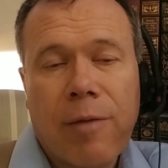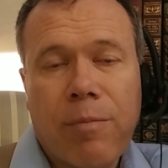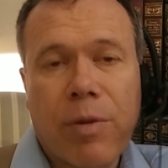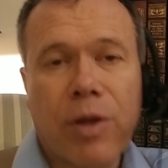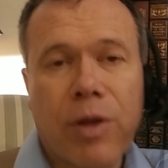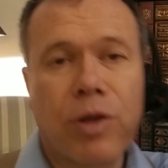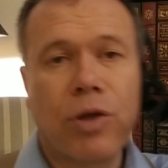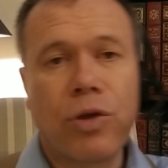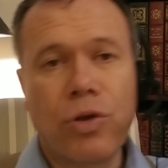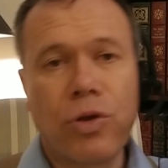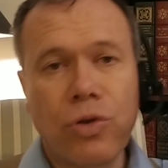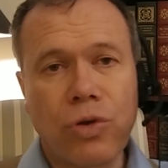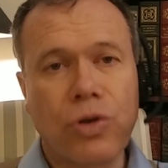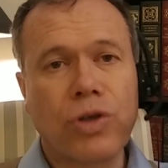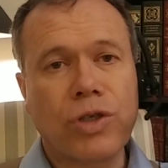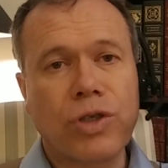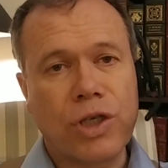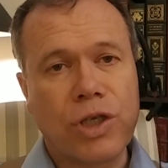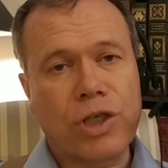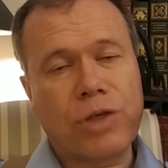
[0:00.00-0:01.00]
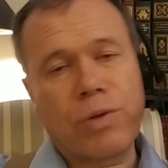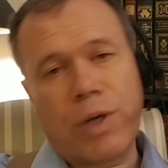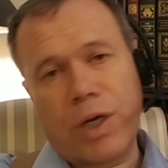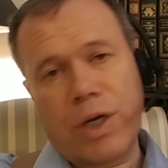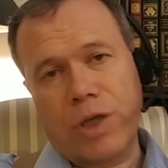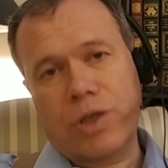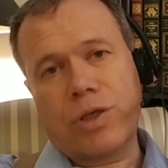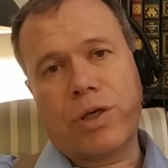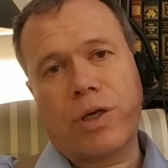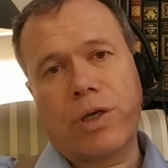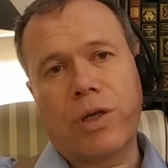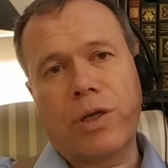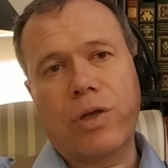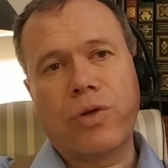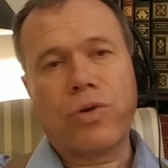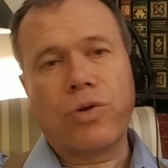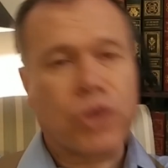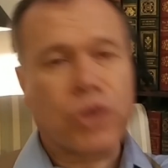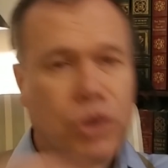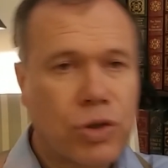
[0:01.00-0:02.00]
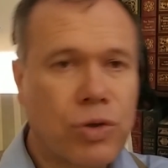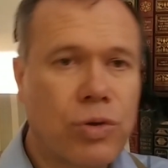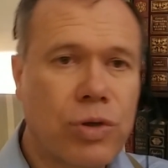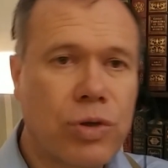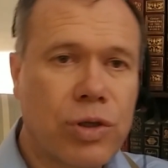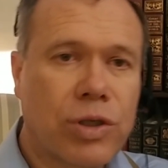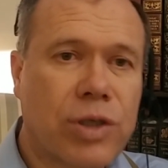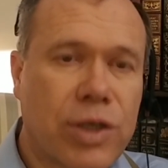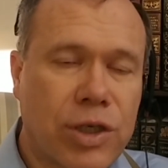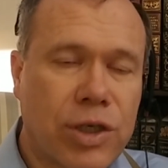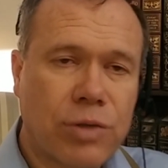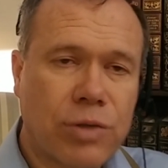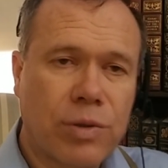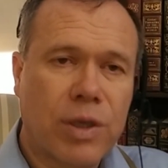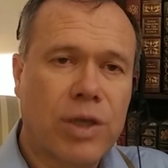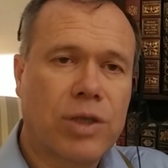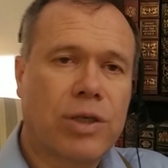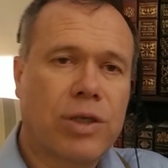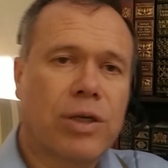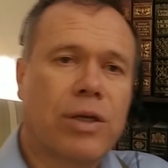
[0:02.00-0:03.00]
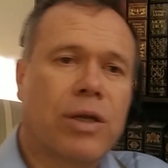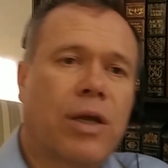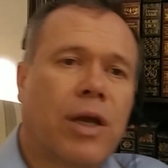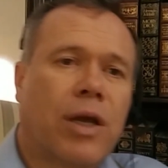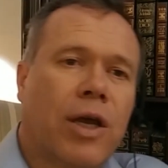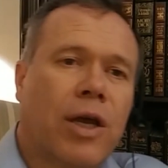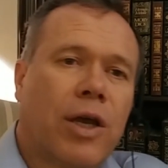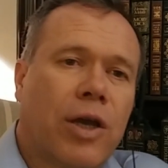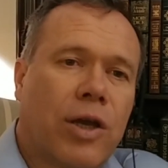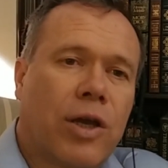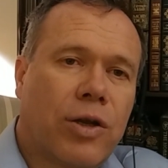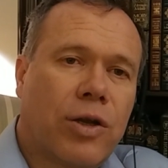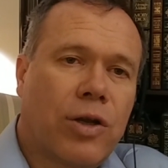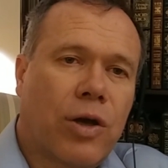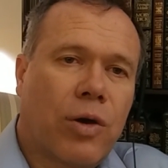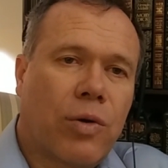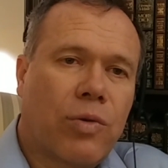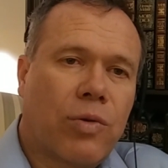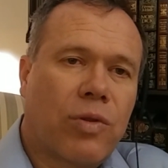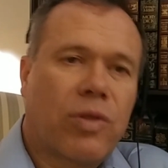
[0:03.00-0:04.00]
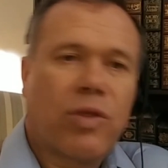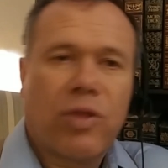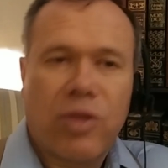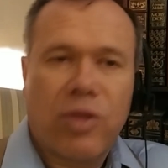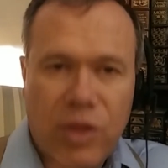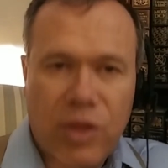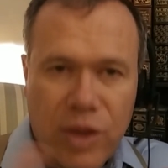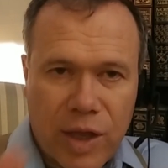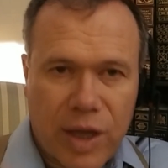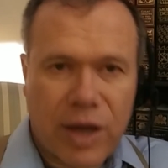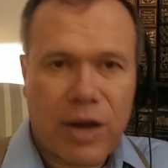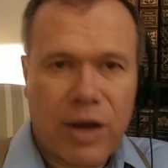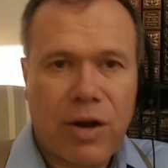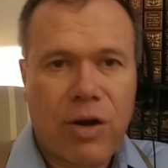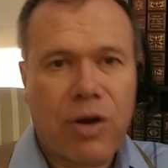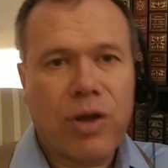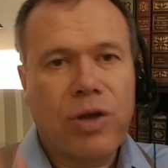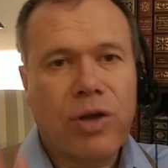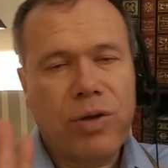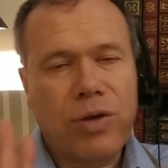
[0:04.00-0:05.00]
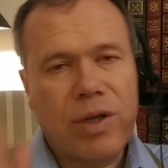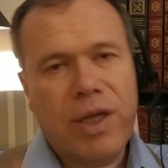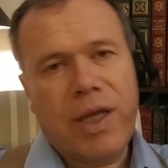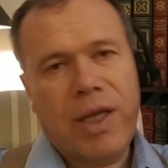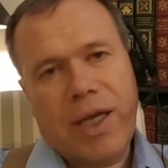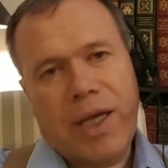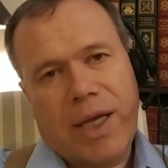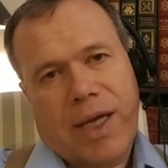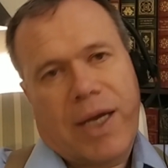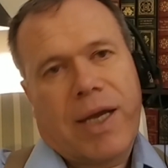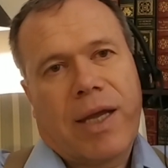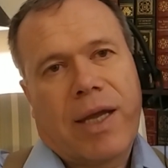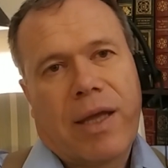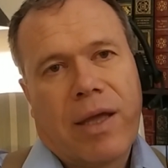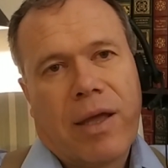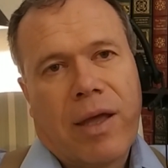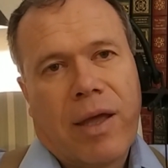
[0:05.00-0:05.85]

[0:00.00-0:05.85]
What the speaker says: But your situation, your student's situation, they are unique.